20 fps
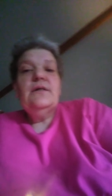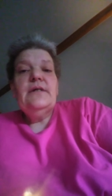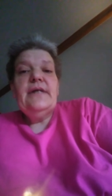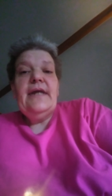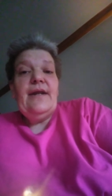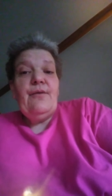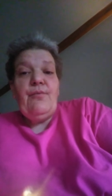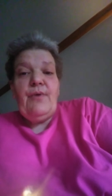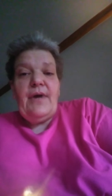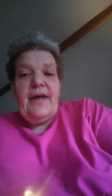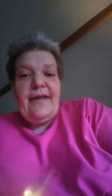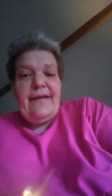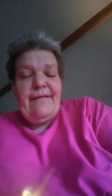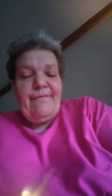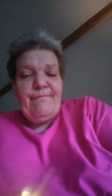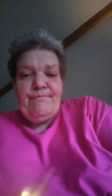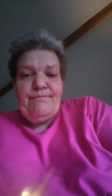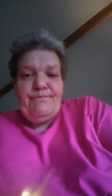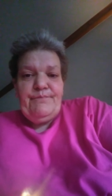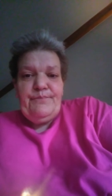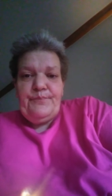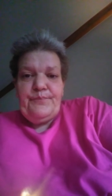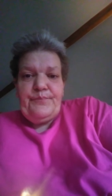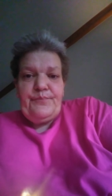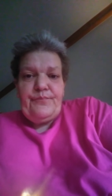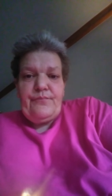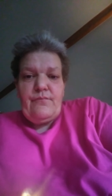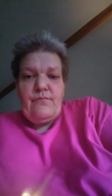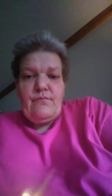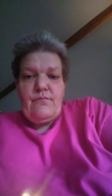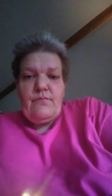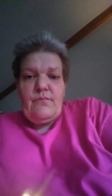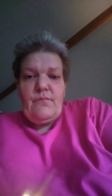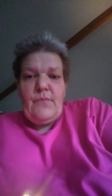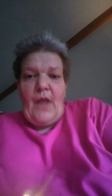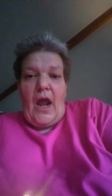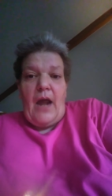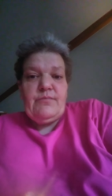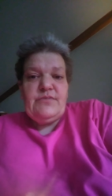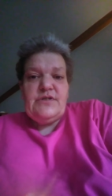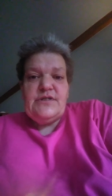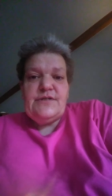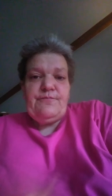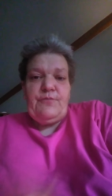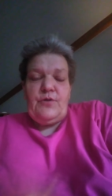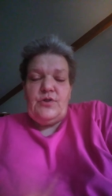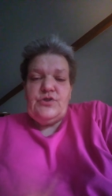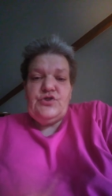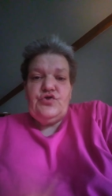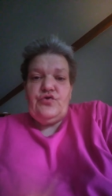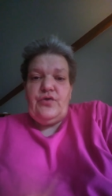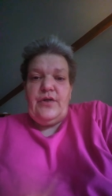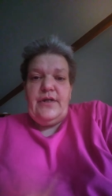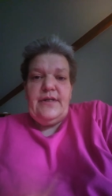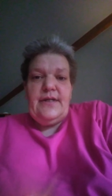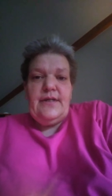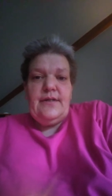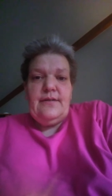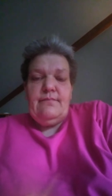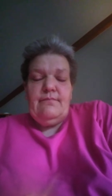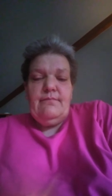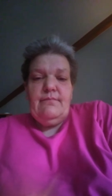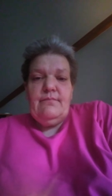Anyway, I'm just frustrated.